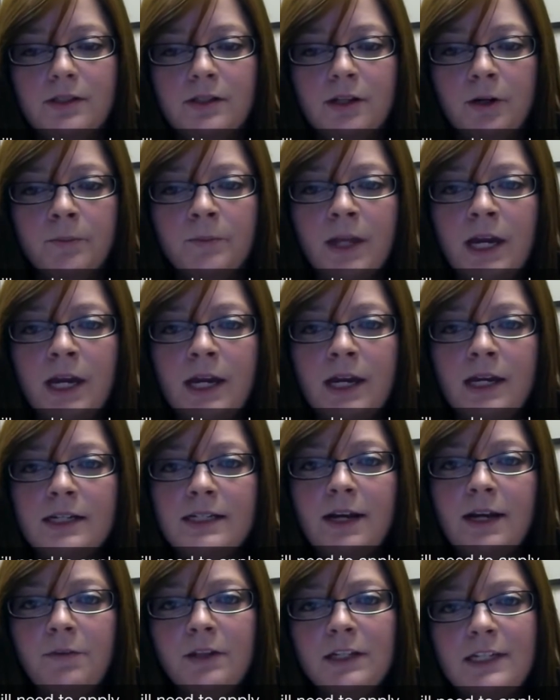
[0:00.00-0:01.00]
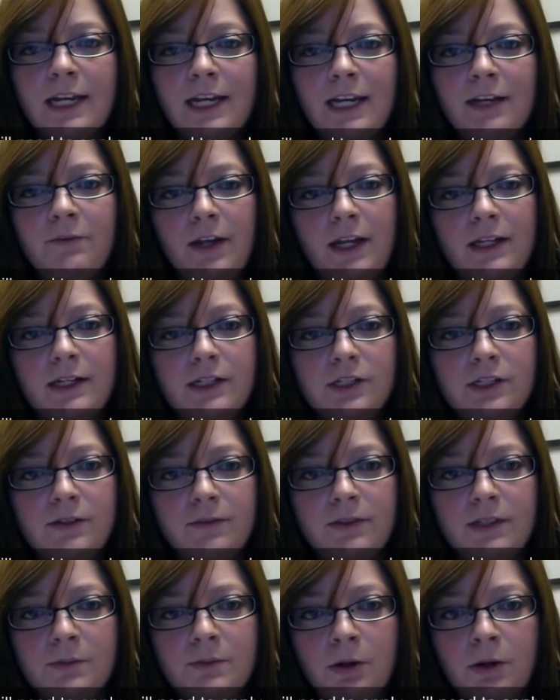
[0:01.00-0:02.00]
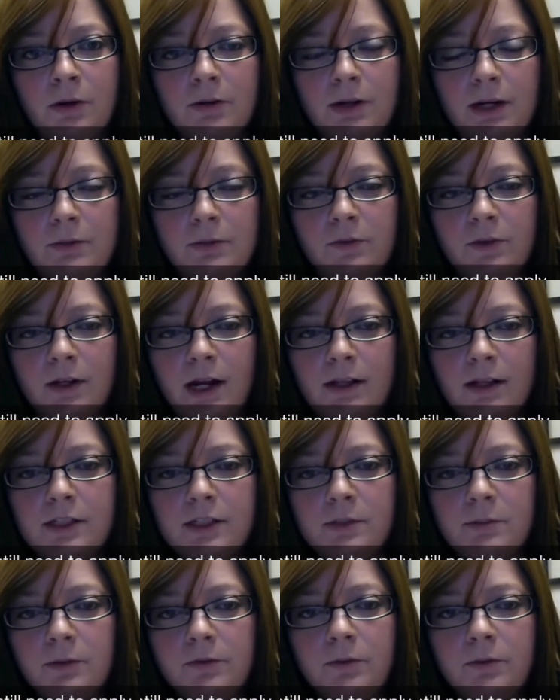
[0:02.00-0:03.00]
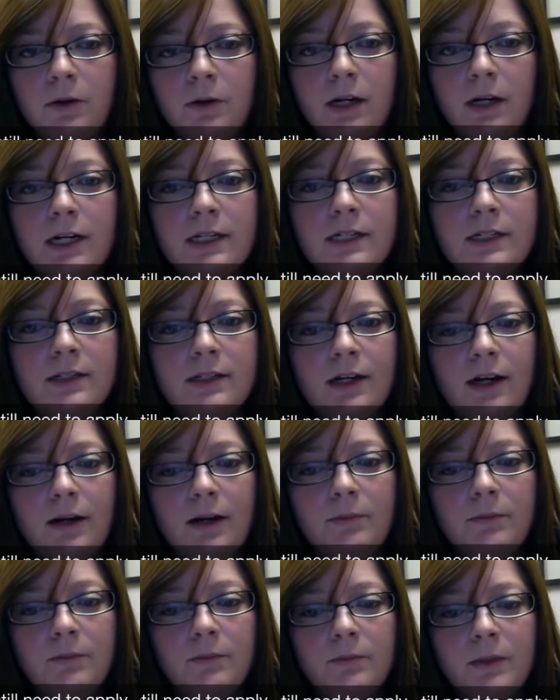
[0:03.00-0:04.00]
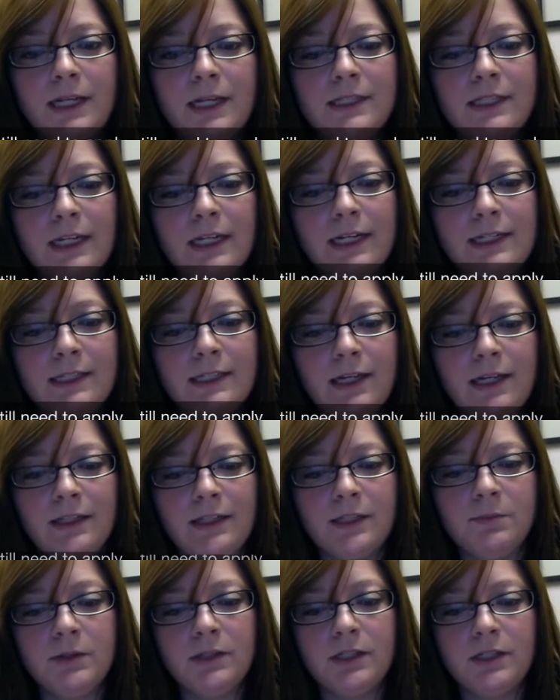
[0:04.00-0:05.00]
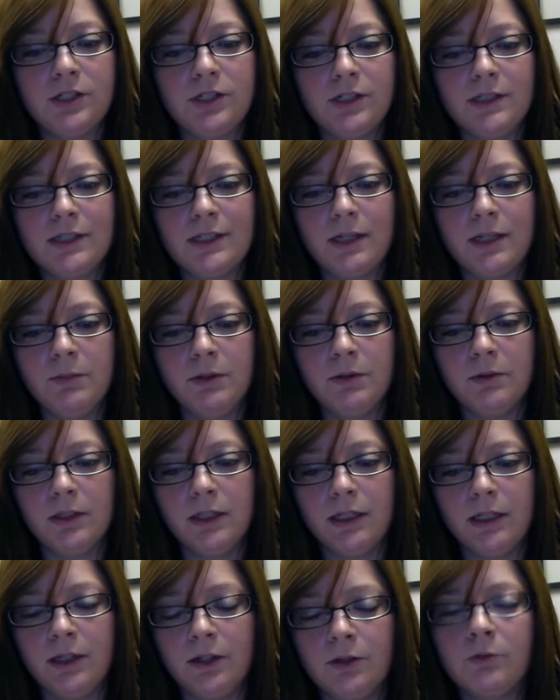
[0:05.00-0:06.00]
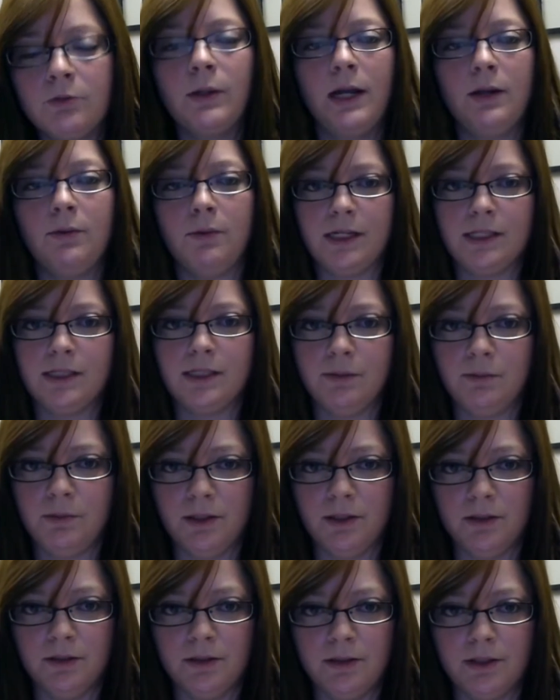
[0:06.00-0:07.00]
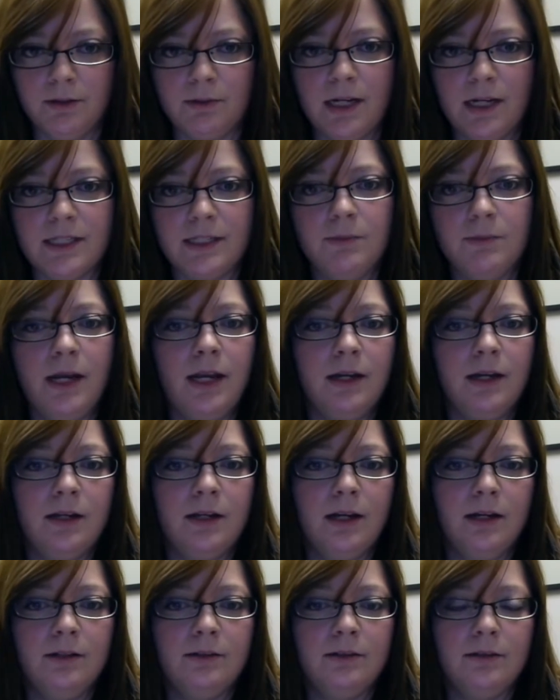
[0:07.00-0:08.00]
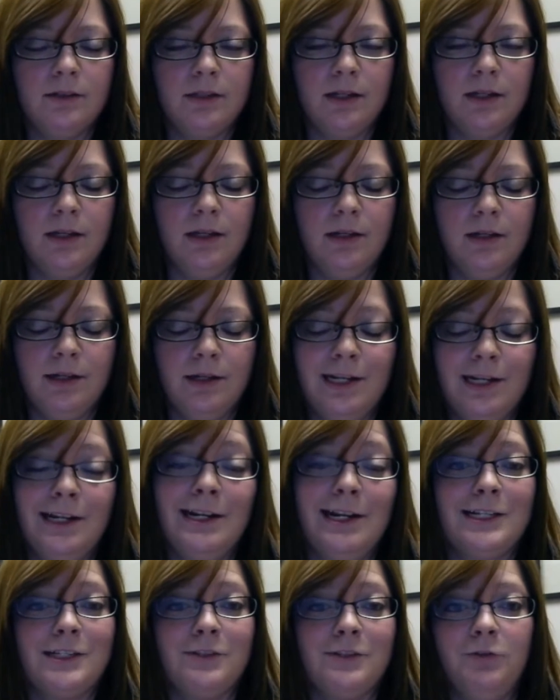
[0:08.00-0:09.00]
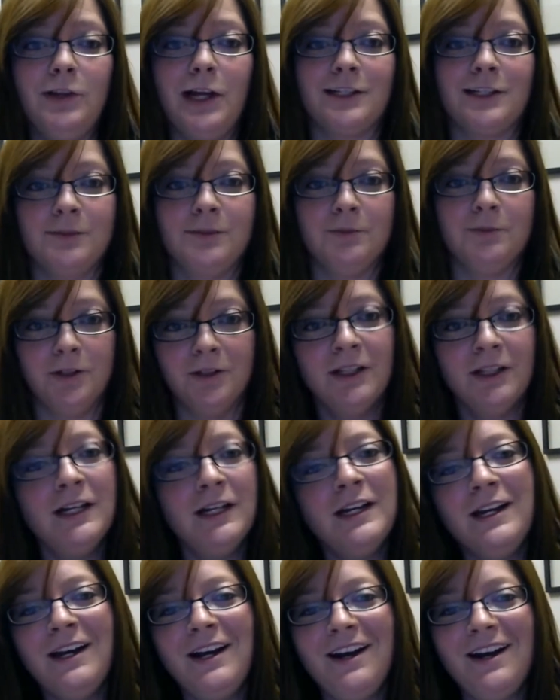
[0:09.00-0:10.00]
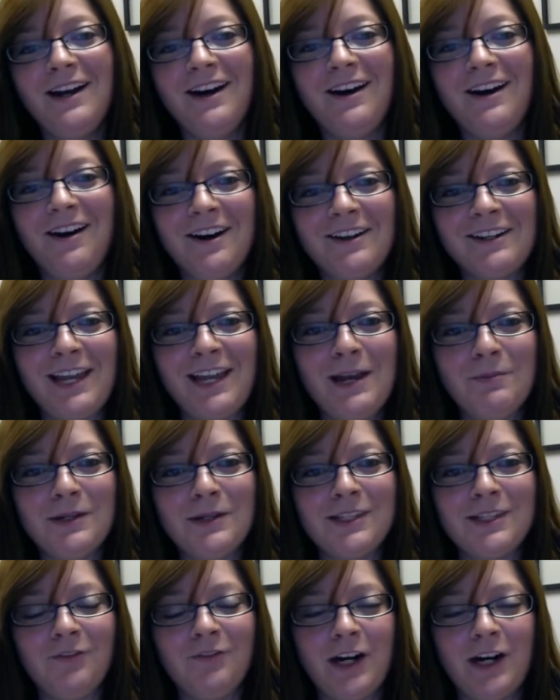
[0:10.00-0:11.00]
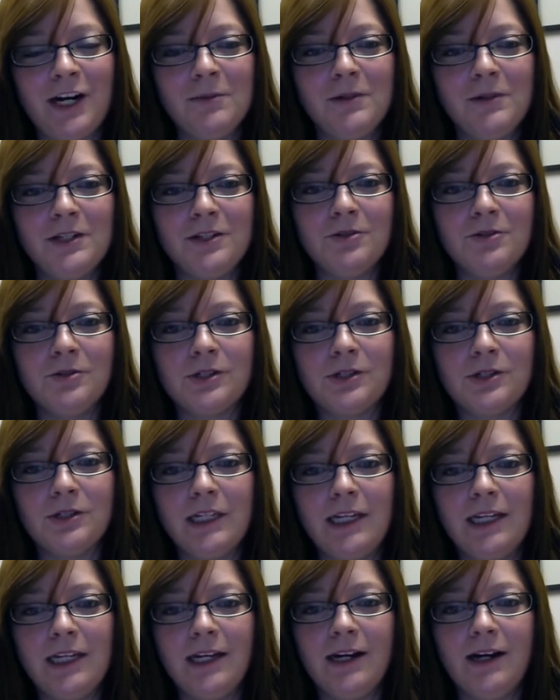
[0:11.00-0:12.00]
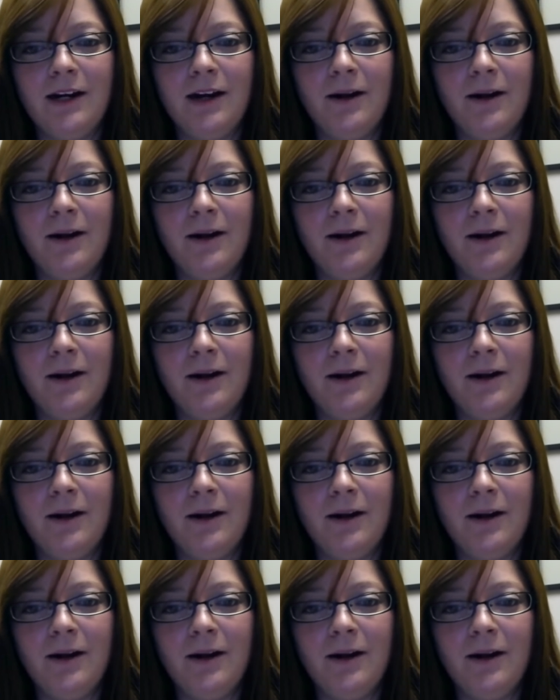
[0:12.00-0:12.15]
So definitely take advantage of this program if you're eligible for it, because like I said, these positions can be really great ways to build your resume and in a nice flexible on-campus environment usually.